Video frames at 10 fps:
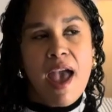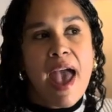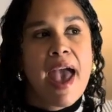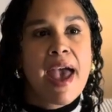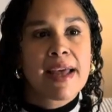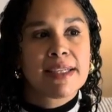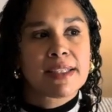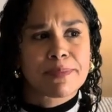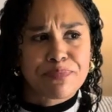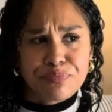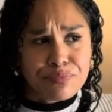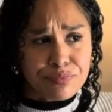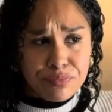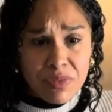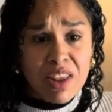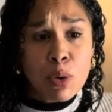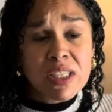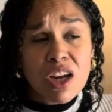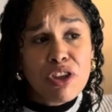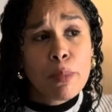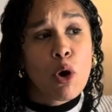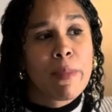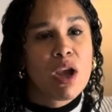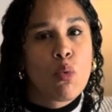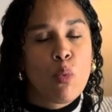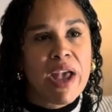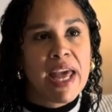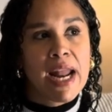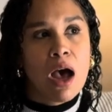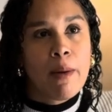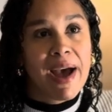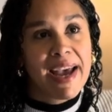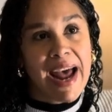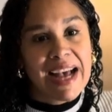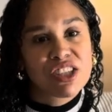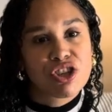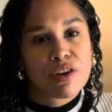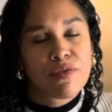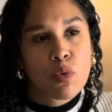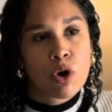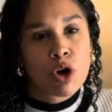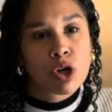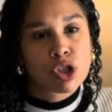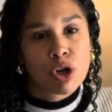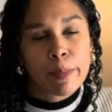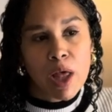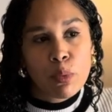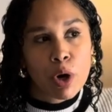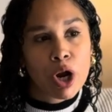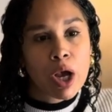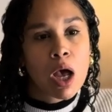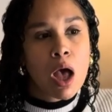And there was another moment when I had asked her for certain blood work.